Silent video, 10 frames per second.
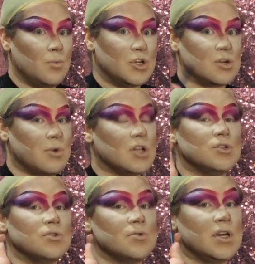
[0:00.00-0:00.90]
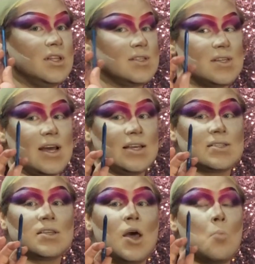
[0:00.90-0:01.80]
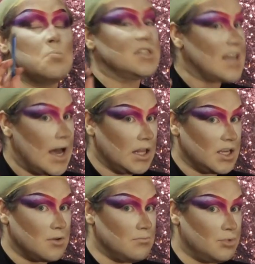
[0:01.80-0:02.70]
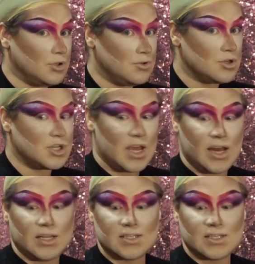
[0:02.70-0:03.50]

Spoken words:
which I'm going to do in this nice metallic blue shade.